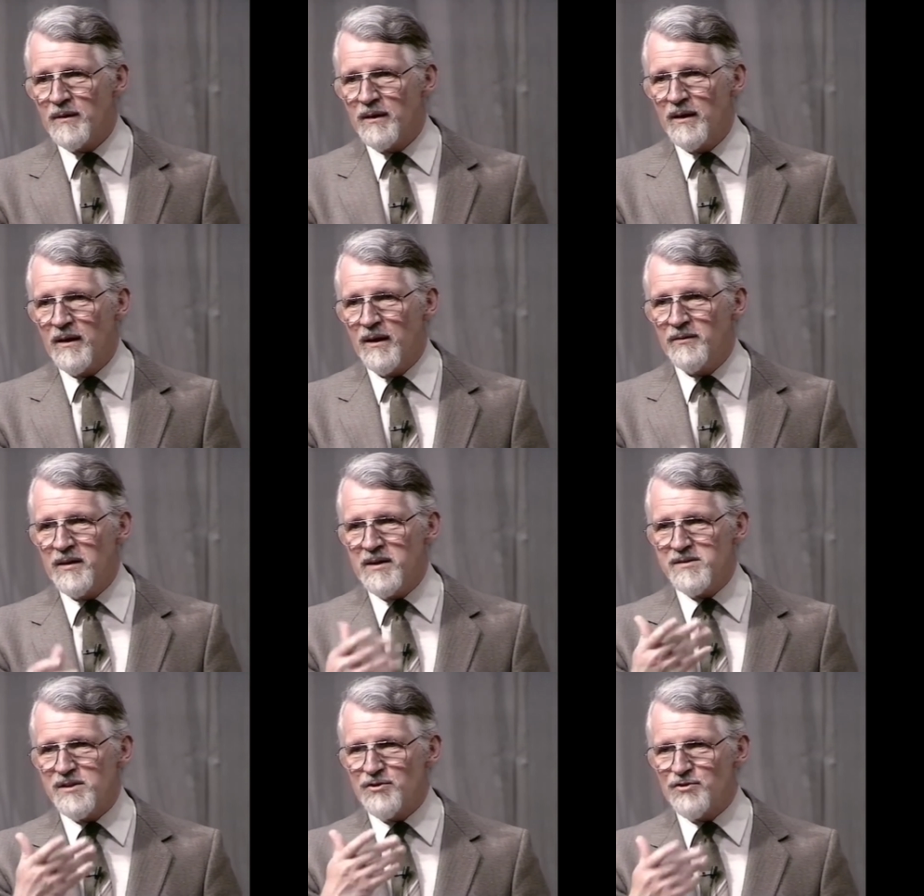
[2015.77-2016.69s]
And
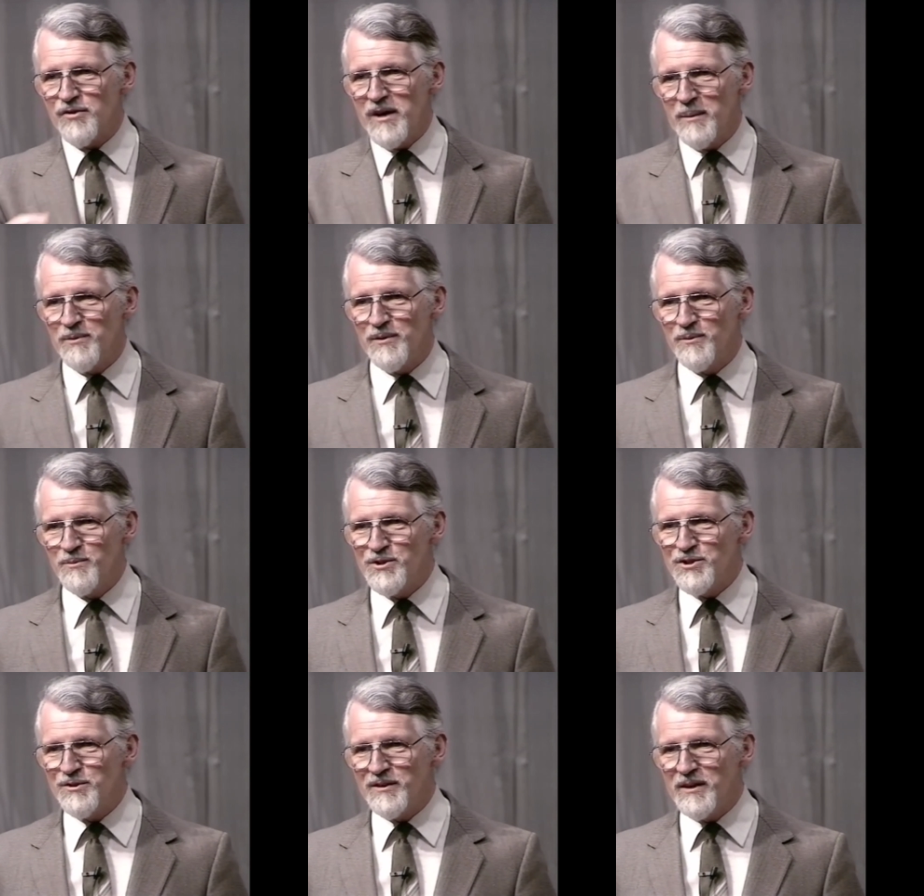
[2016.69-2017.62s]
that's a trap that
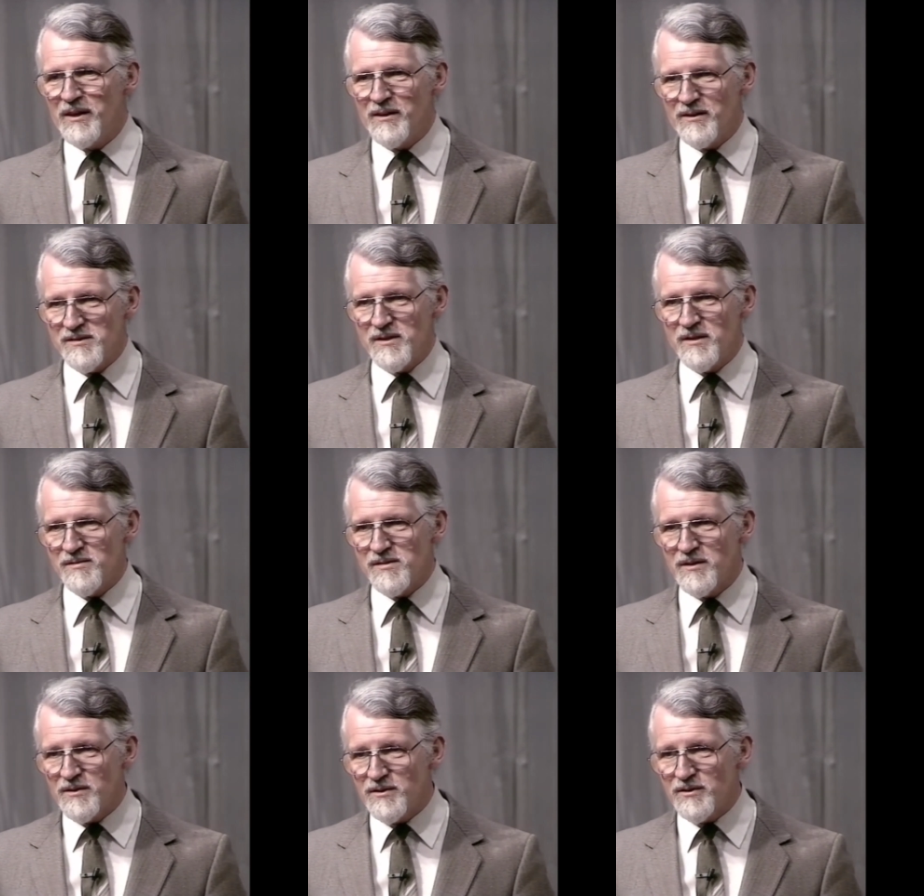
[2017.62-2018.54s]
we shouldn't get
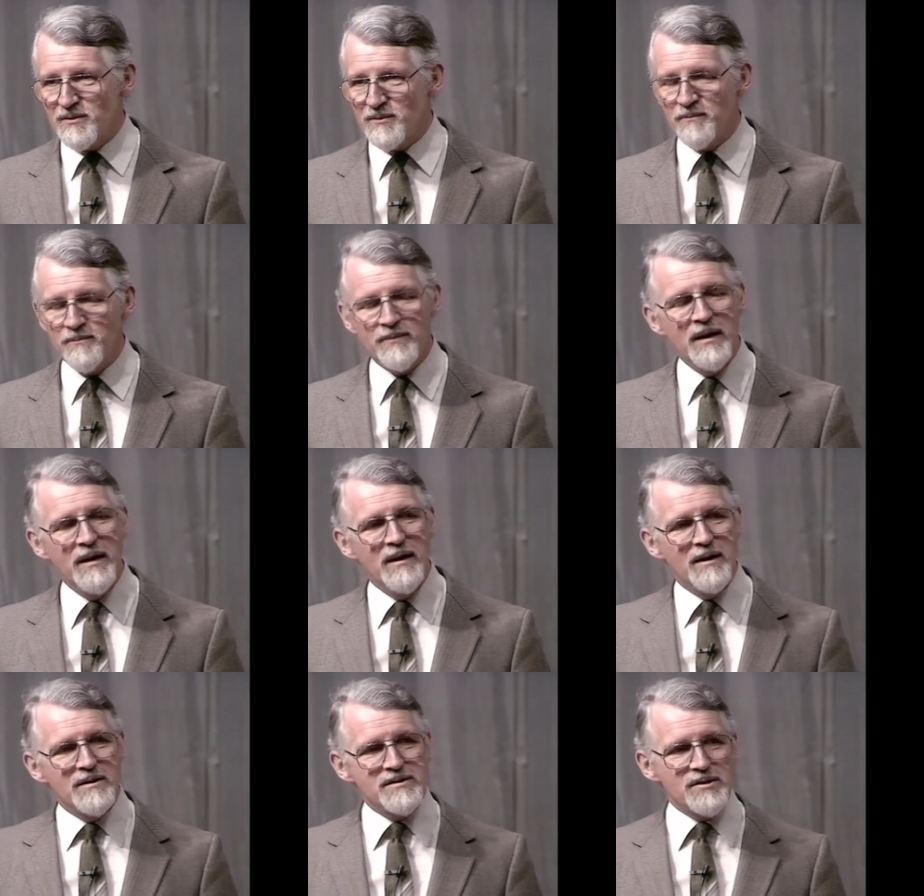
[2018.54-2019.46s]
ourselves into.
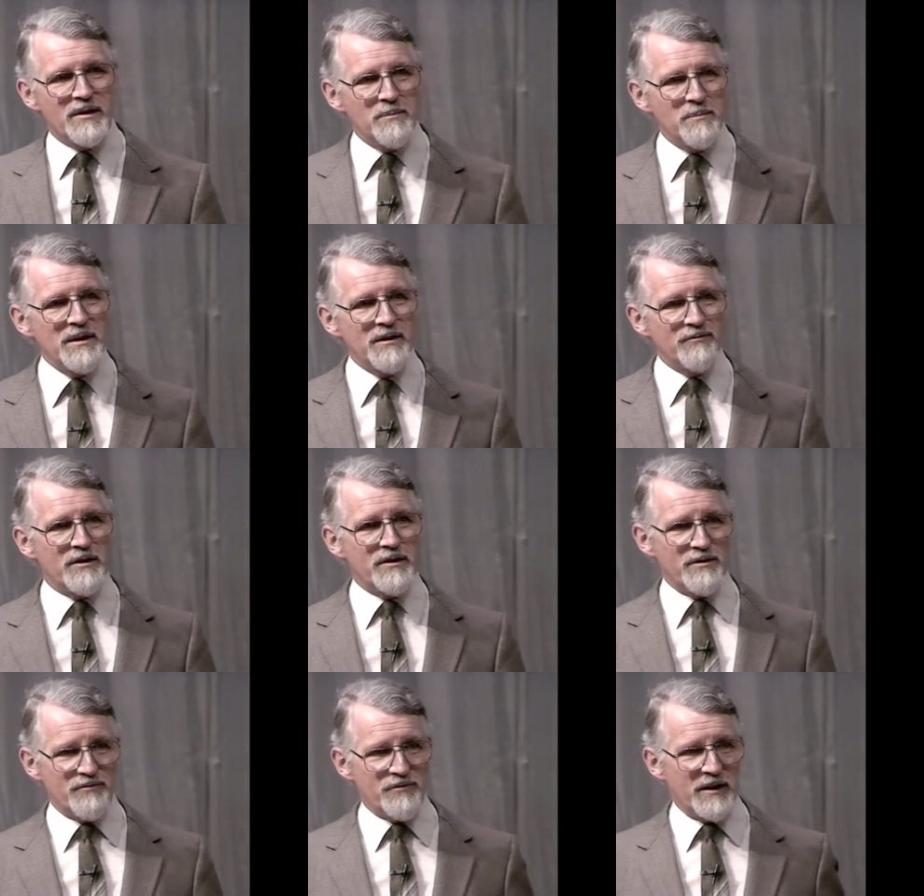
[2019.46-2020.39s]
So I'm being
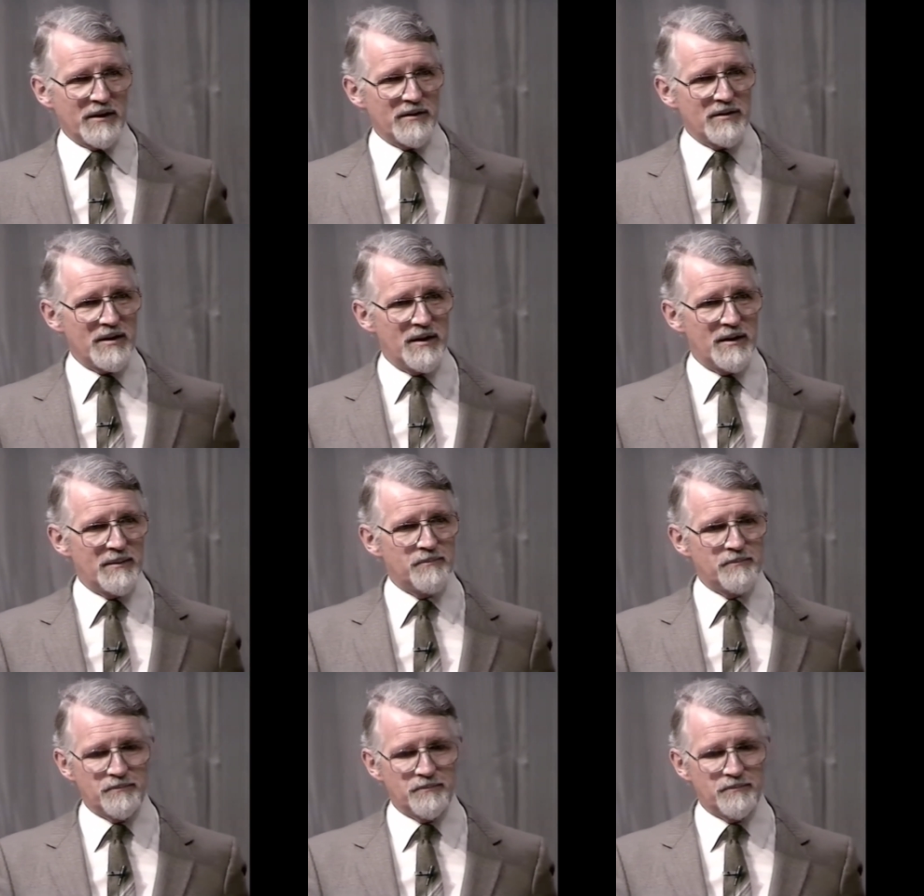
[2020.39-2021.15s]
very frank there.